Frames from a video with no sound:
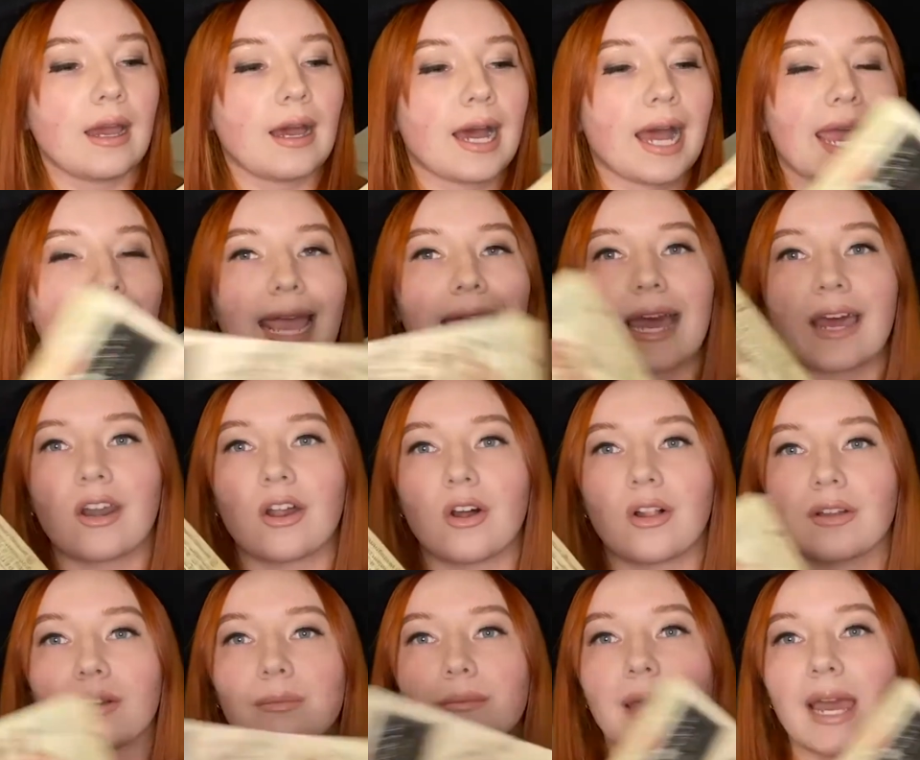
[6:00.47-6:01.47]
I had all
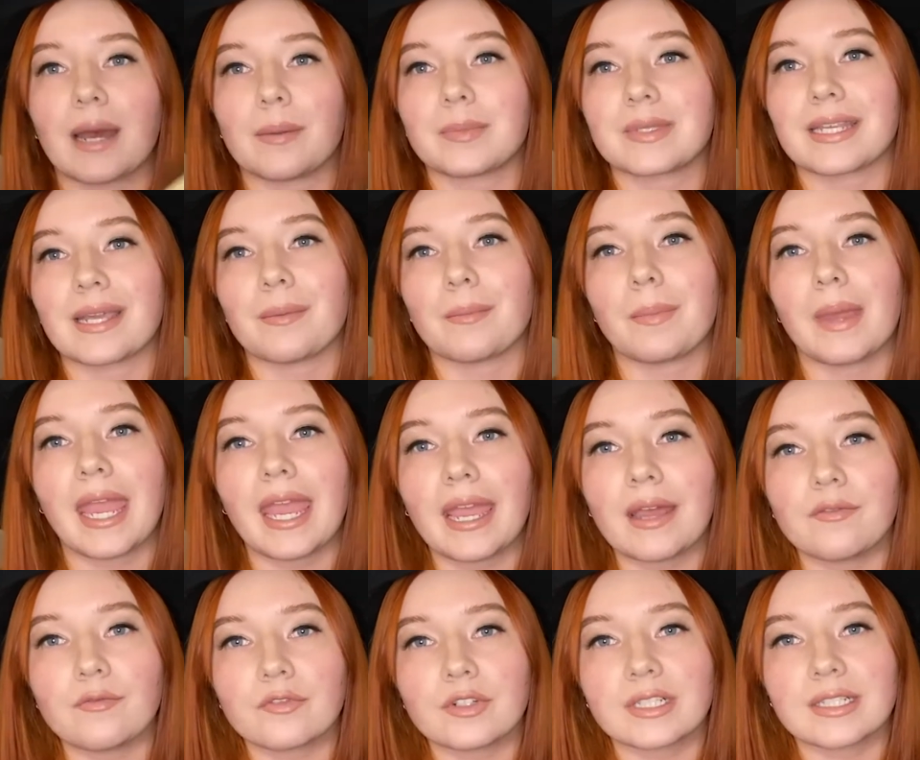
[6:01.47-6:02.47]
our maps and
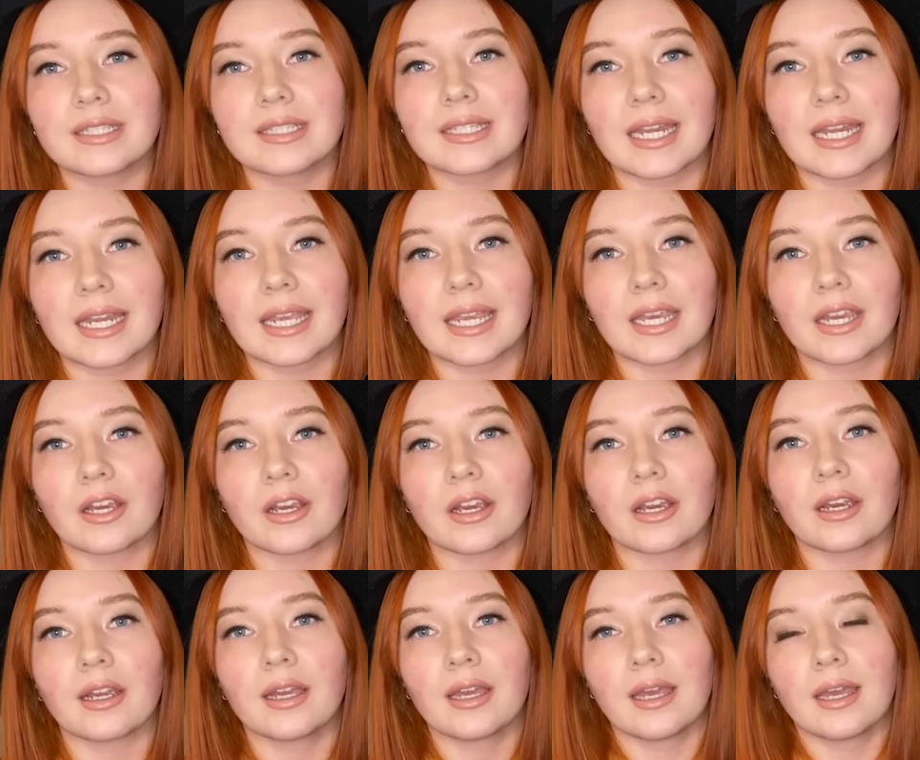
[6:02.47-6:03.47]
pamphlets
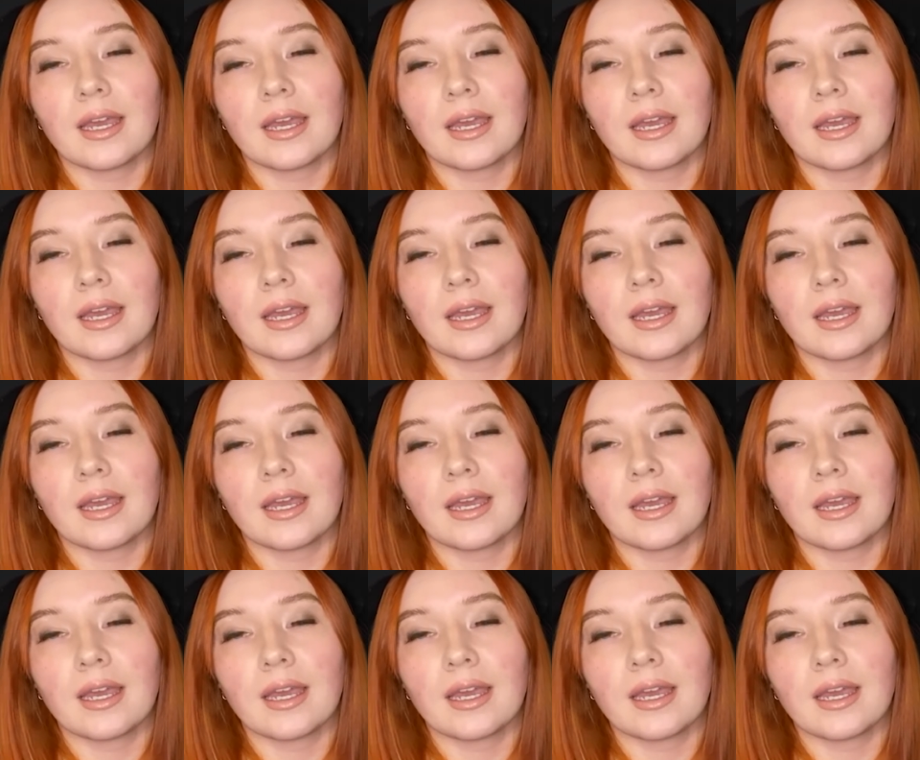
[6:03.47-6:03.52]
here.